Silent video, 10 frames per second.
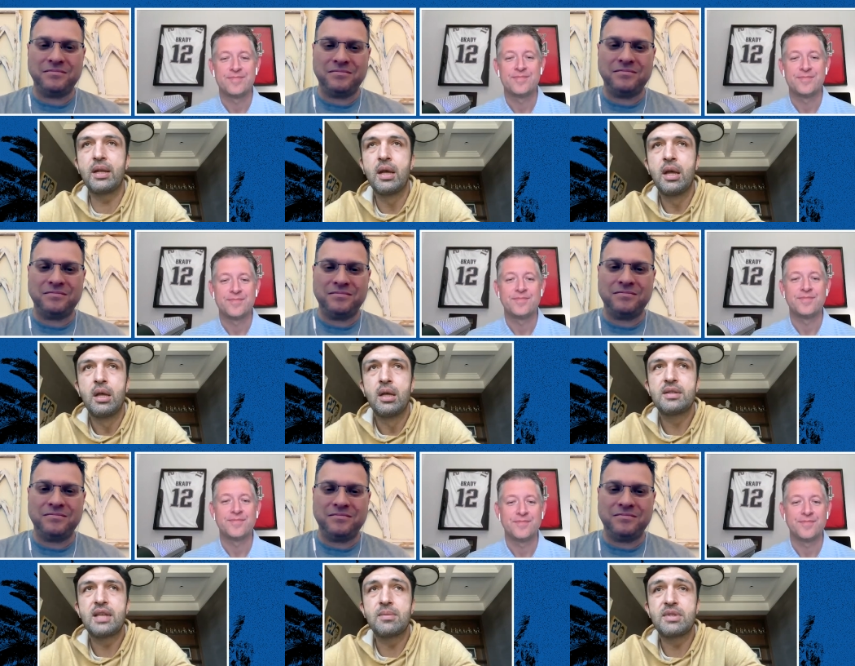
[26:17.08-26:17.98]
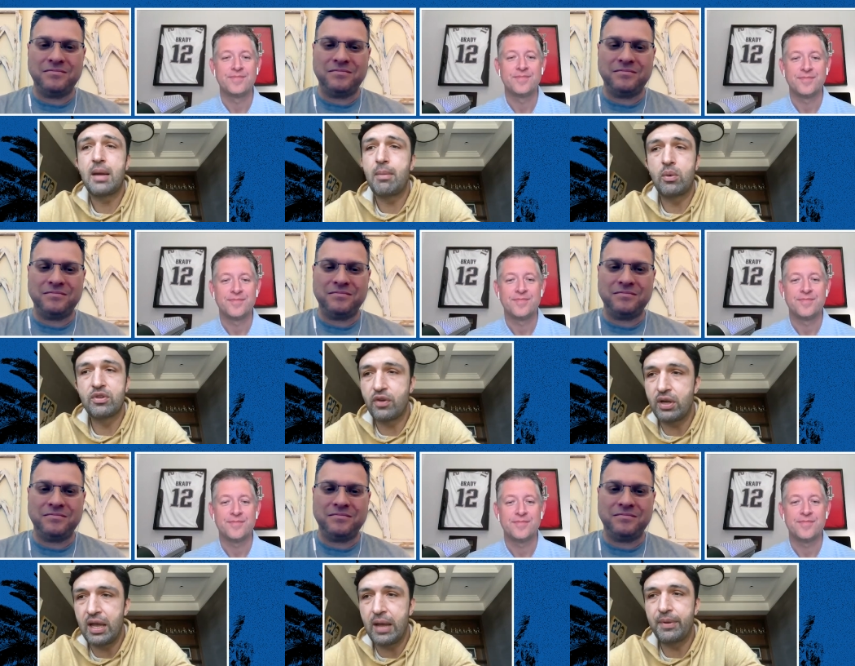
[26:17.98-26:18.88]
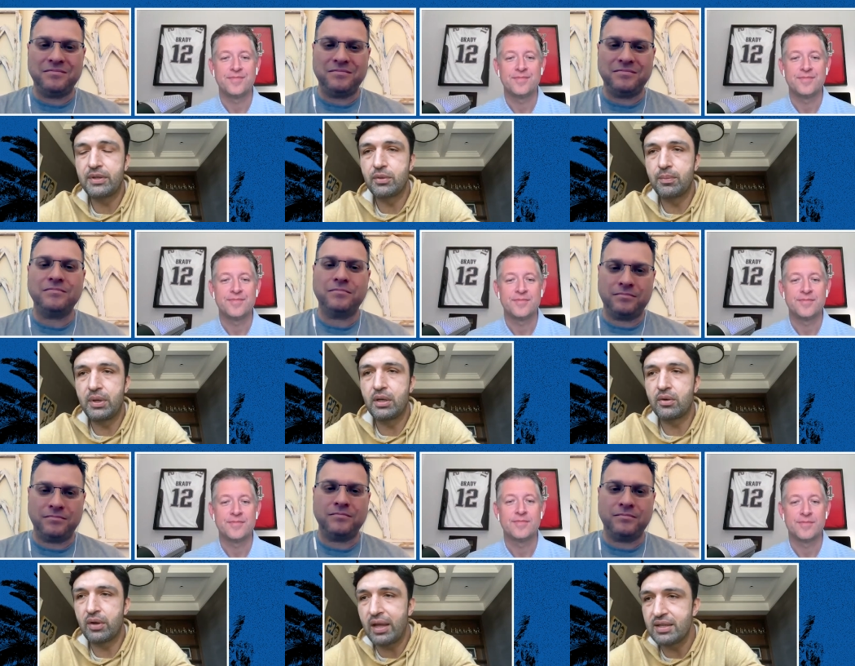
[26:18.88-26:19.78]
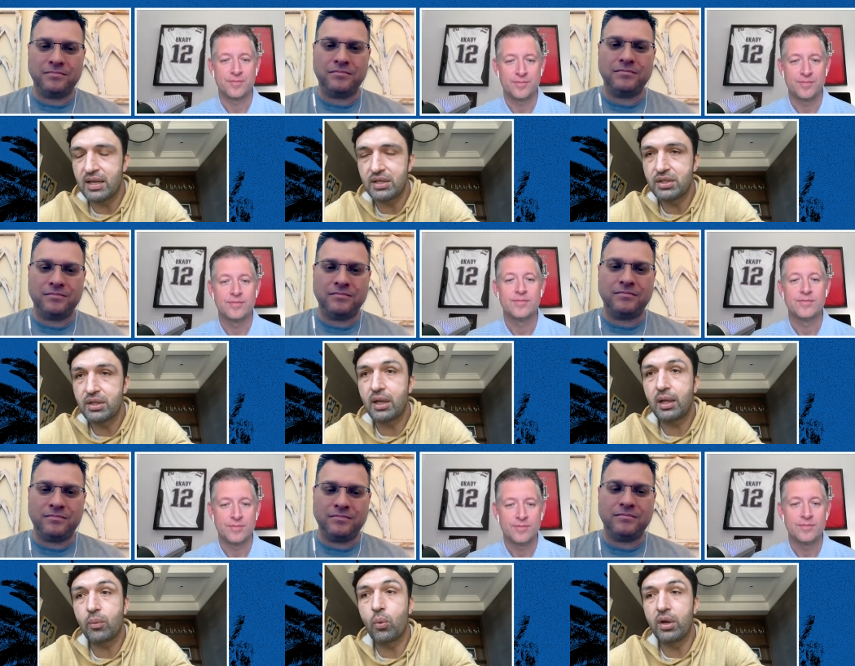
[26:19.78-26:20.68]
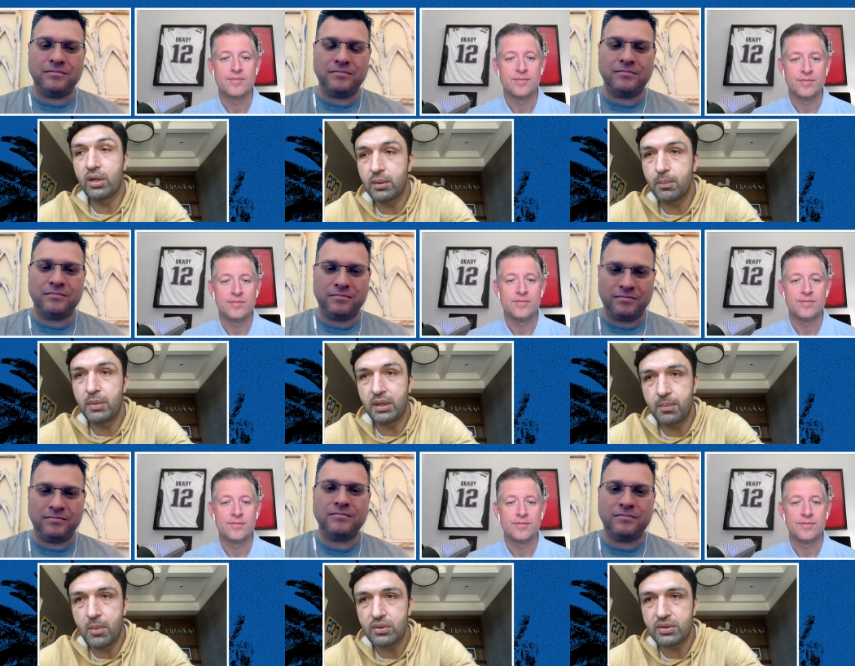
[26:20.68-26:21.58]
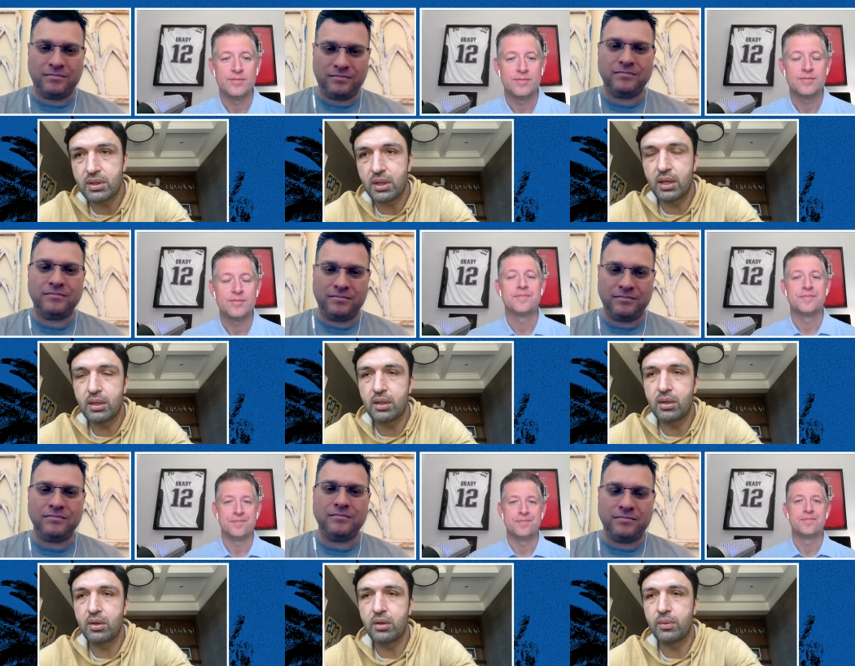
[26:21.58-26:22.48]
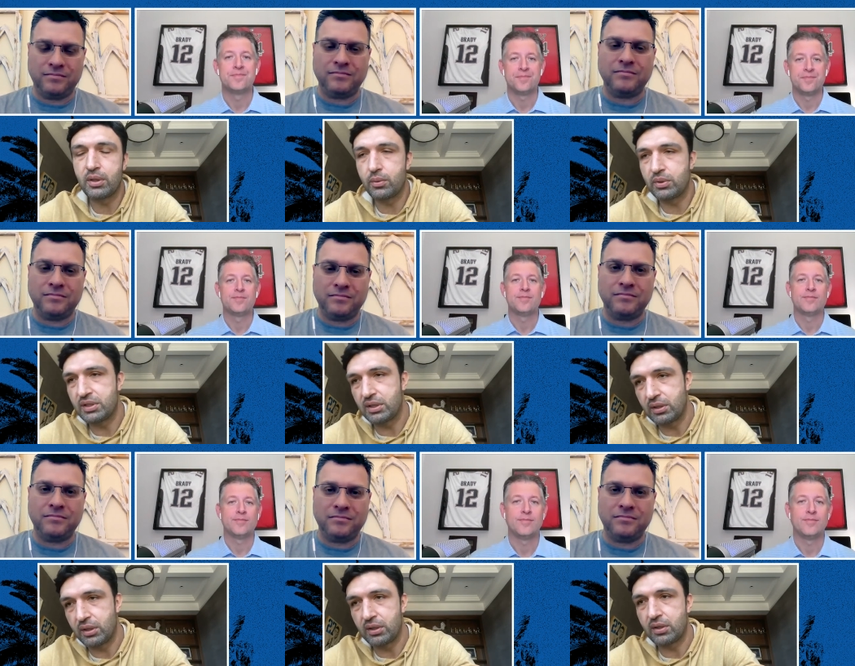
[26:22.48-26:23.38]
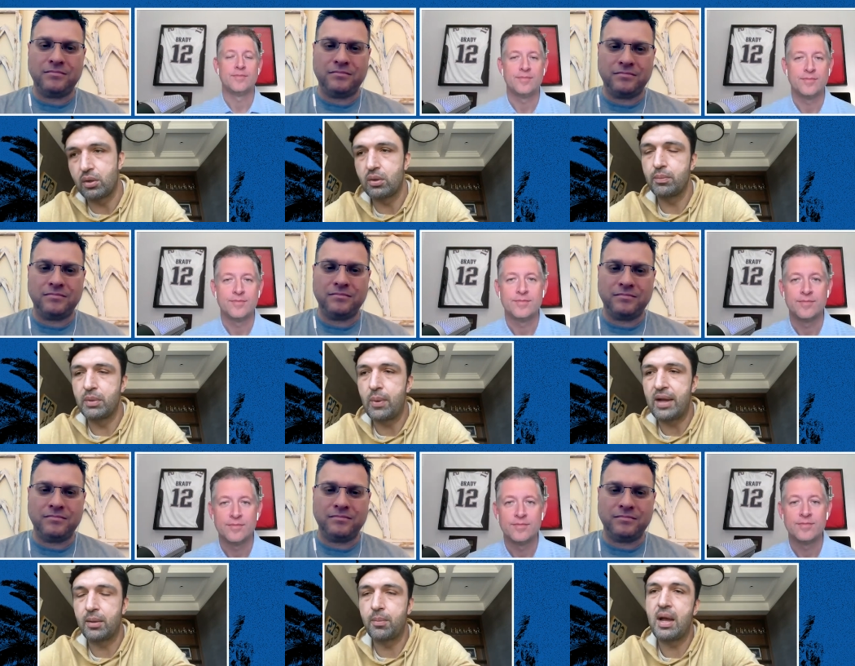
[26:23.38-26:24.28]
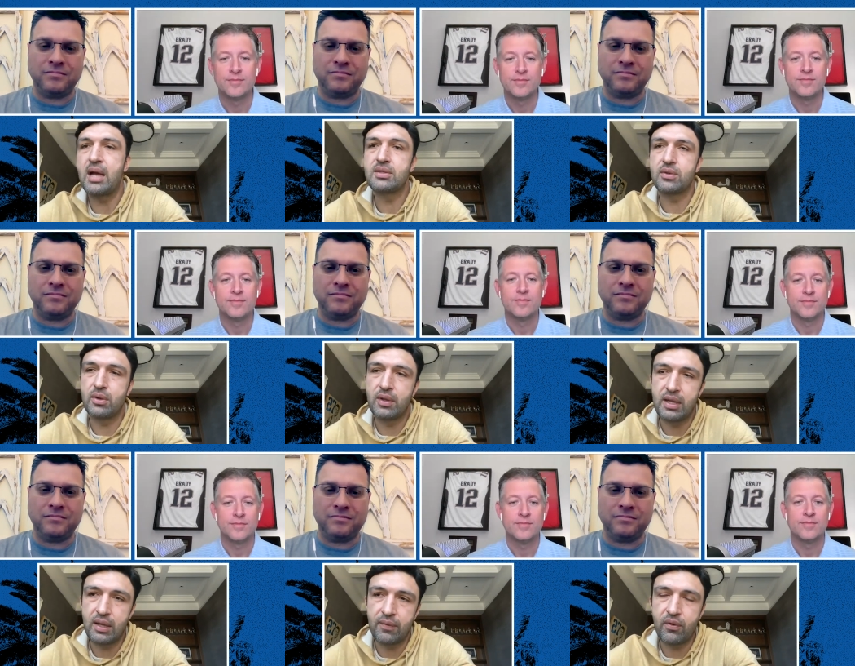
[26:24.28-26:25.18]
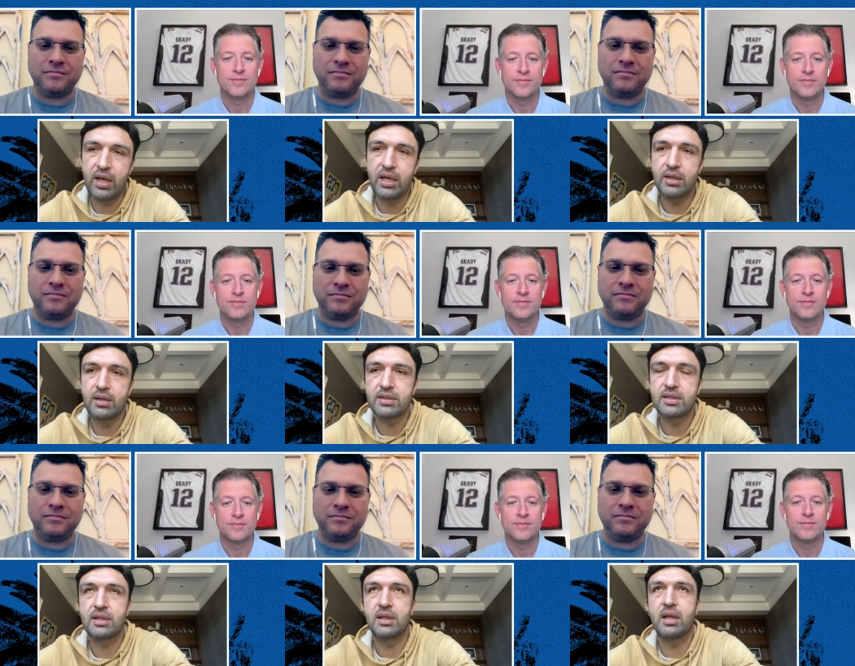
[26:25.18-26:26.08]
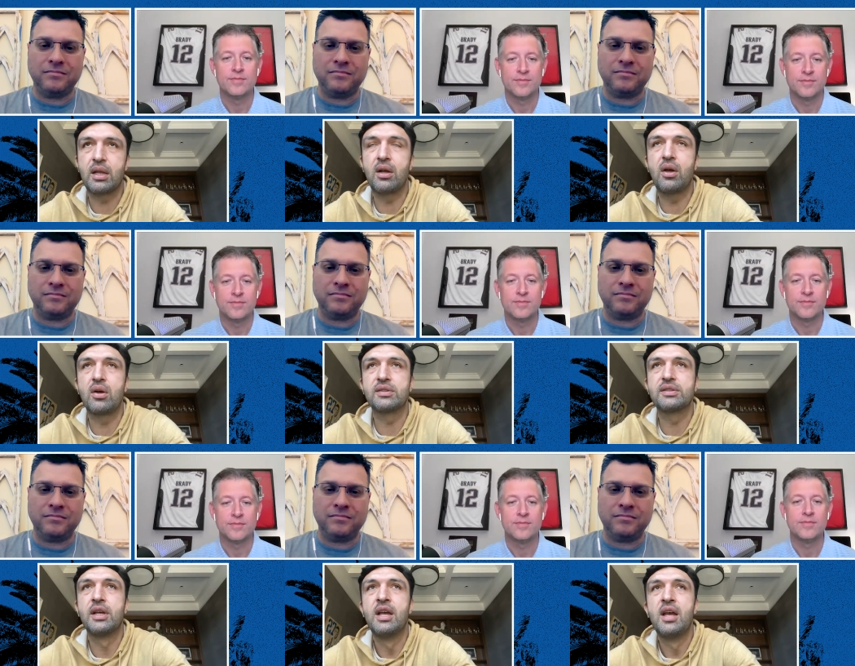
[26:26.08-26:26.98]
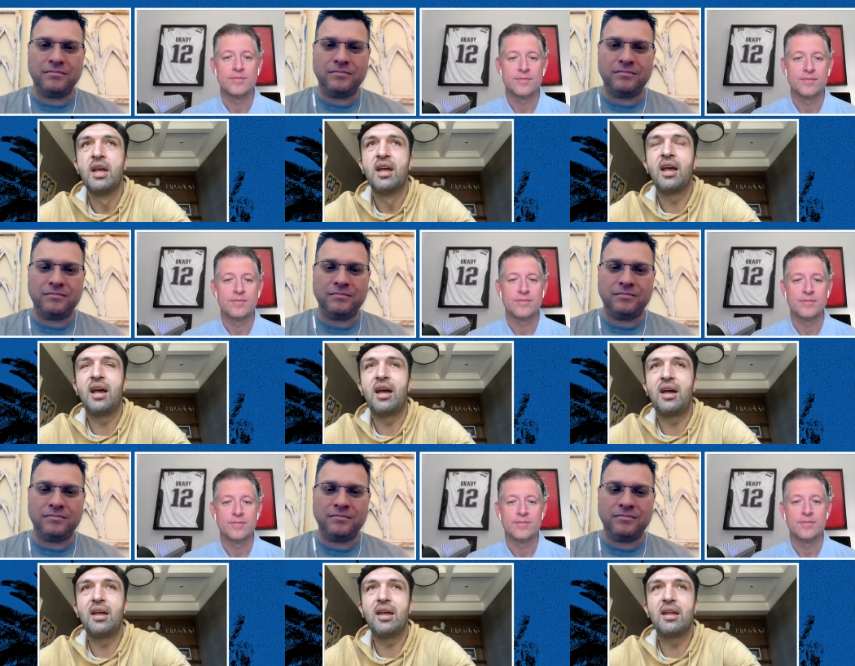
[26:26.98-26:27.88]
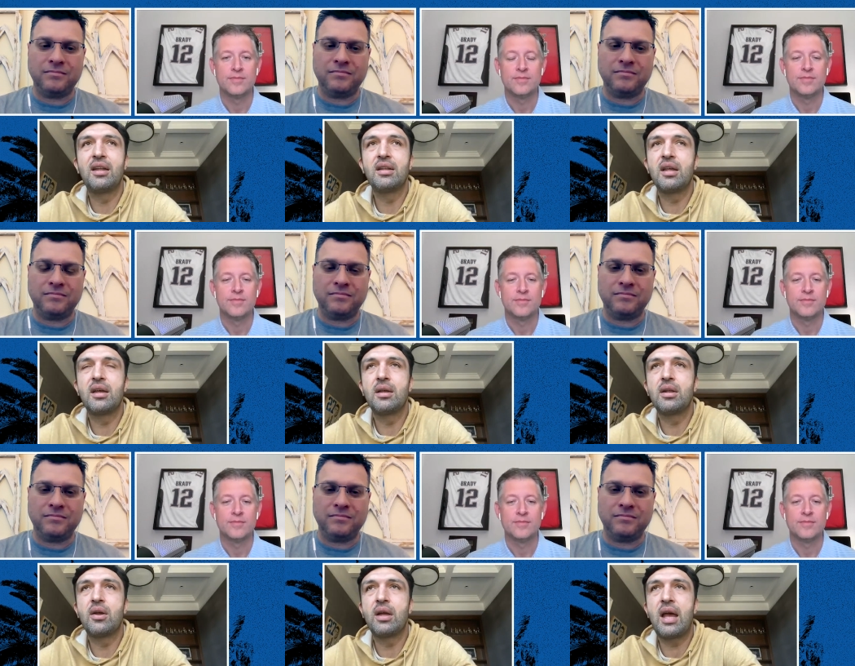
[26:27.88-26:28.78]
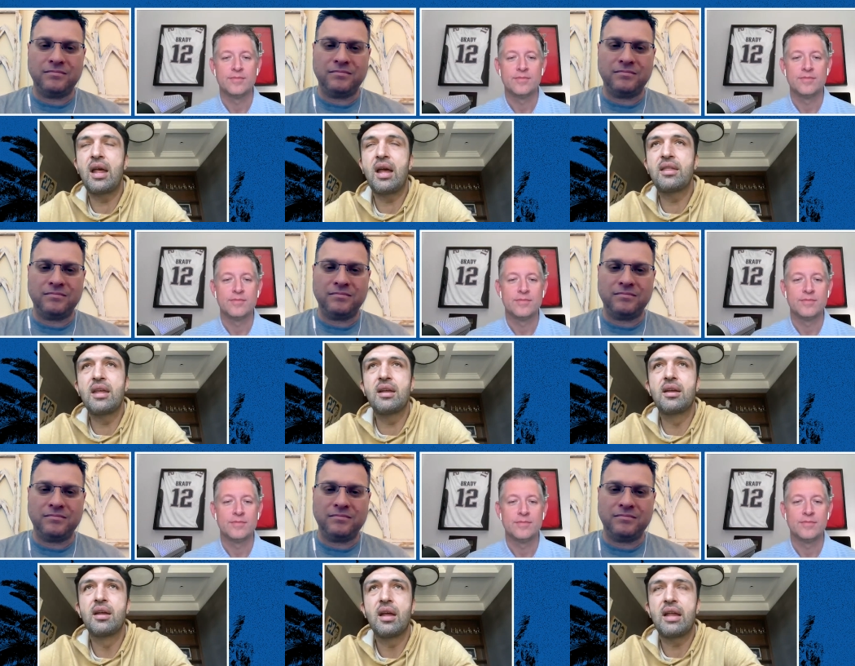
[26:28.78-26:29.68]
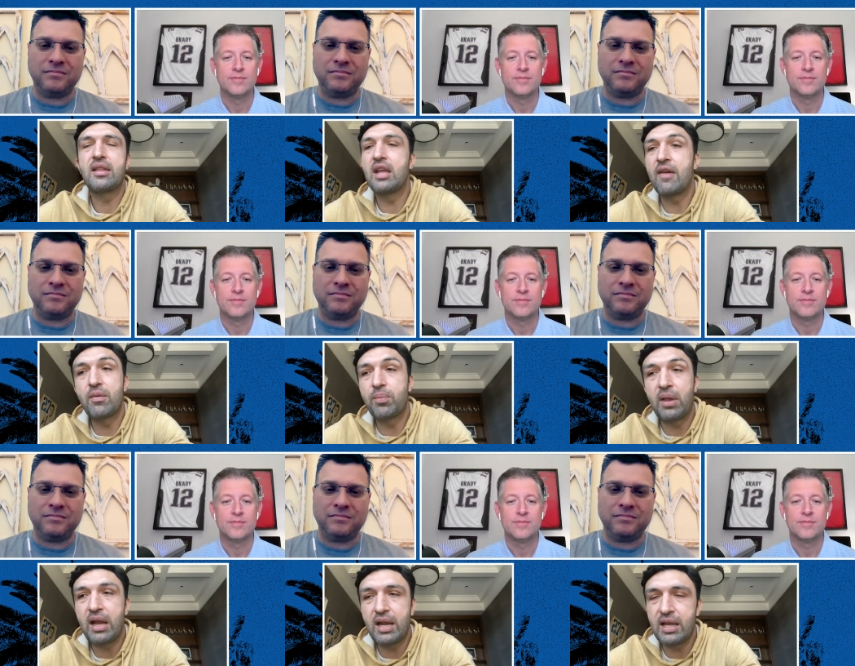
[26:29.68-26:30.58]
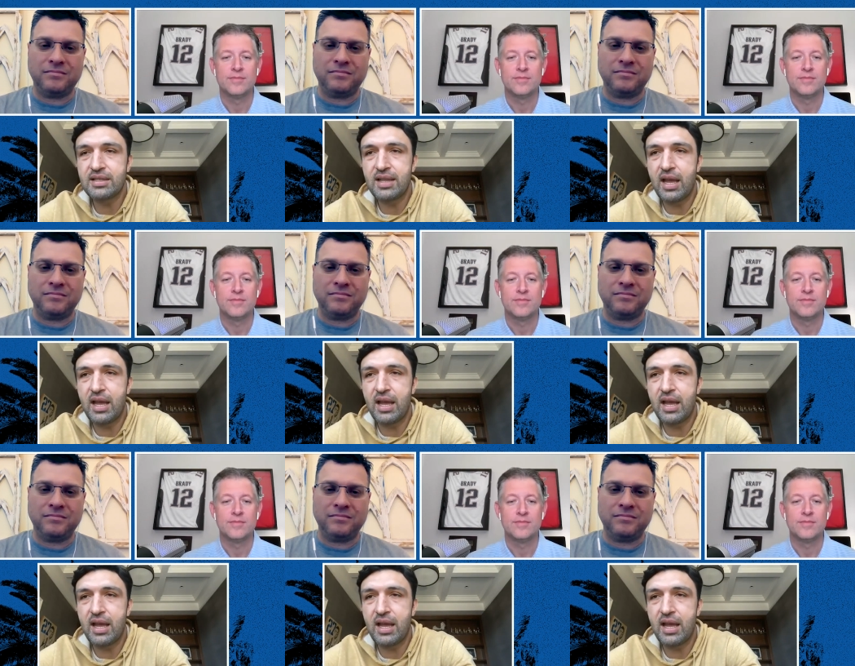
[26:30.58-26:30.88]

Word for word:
Speaker 1: at the same time, I was very happy to be an organization that wanted me the most. And, you know, it, it was either Milwaukee Bucks or then for eight years, Atlanta Hawks. Uh, and, uh, you know, I, I think I think every player has